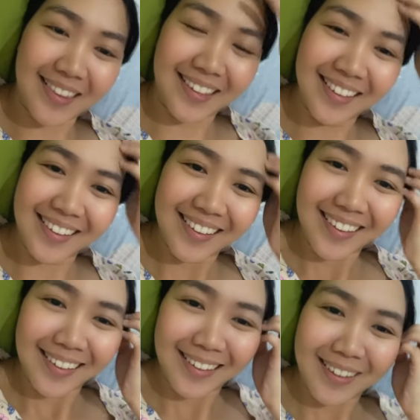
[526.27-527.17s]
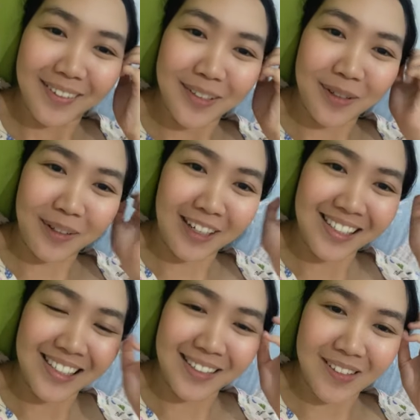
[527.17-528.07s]
It was so
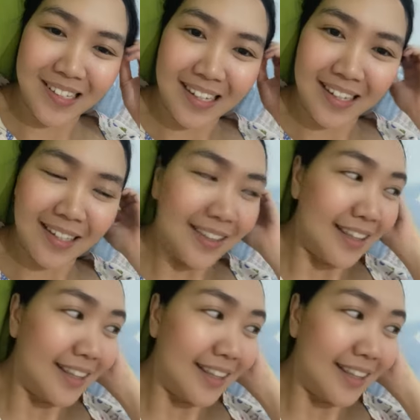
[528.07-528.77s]
hot outside.